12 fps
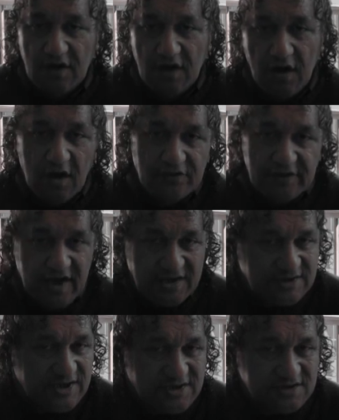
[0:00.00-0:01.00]
on
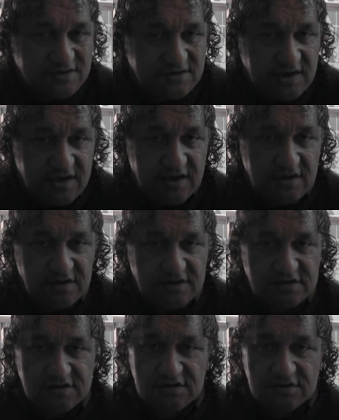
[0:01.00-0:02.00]
at least the
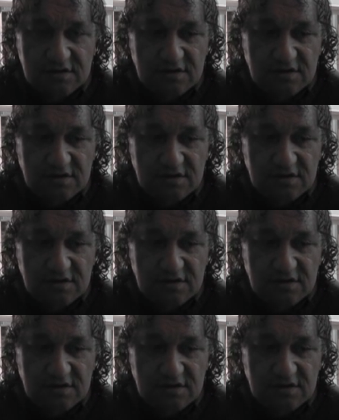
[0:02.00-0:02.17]
English